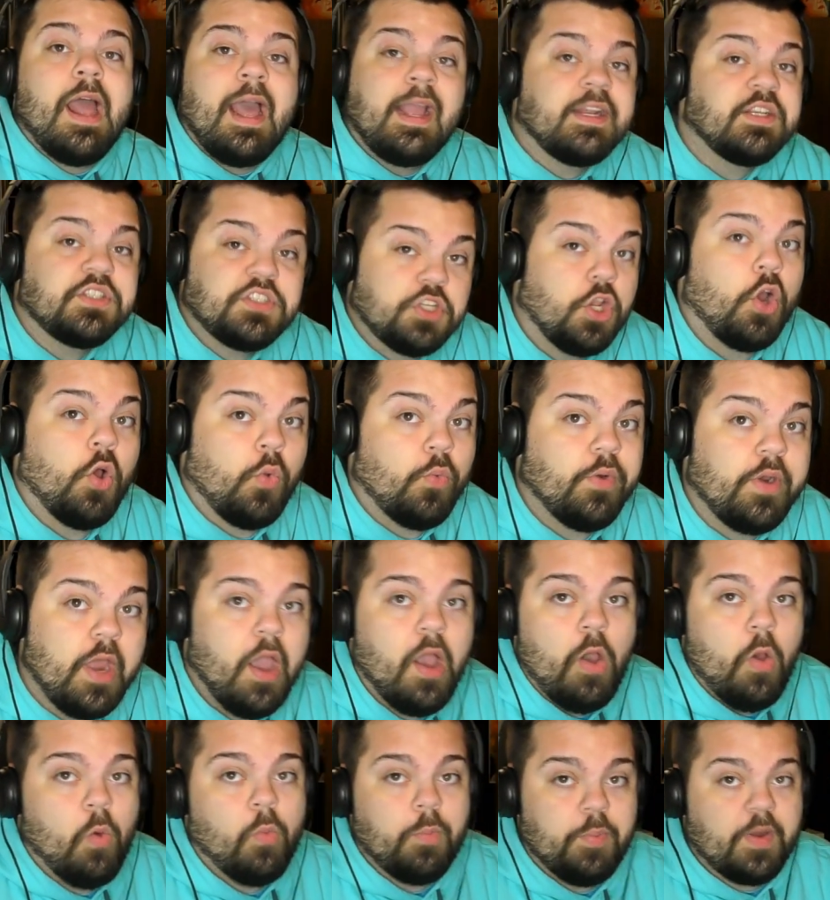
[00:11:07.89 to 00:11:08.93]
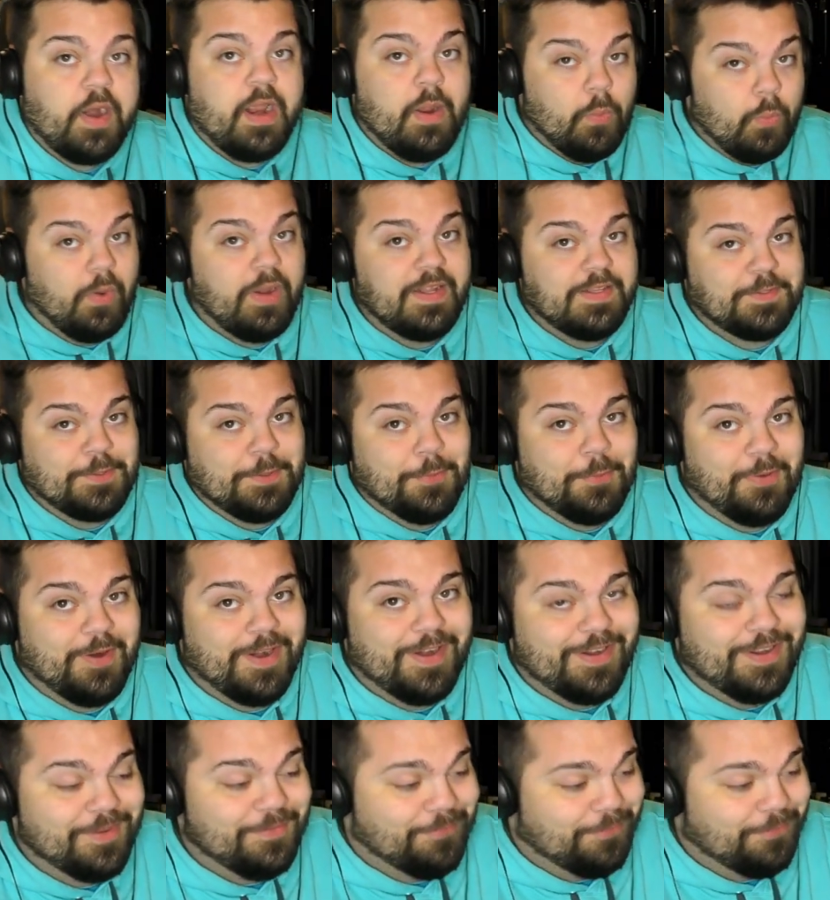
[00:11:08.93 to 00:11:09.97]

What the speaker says: I don't know, but I wasn't ready